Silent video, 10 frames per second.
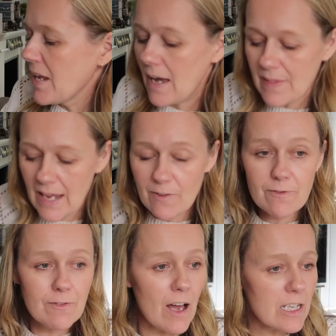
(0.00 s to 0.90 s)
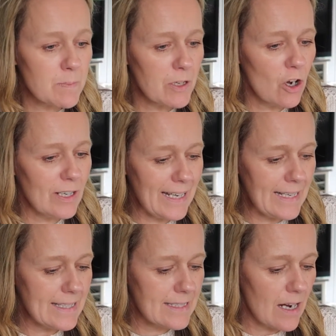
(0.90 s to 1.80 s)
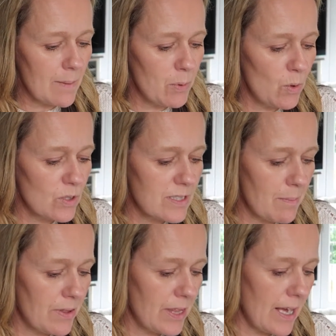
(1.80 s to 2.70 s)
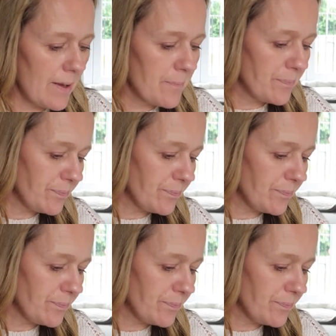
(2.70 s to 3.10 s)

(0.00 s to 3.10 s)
And then last but not least, I bought something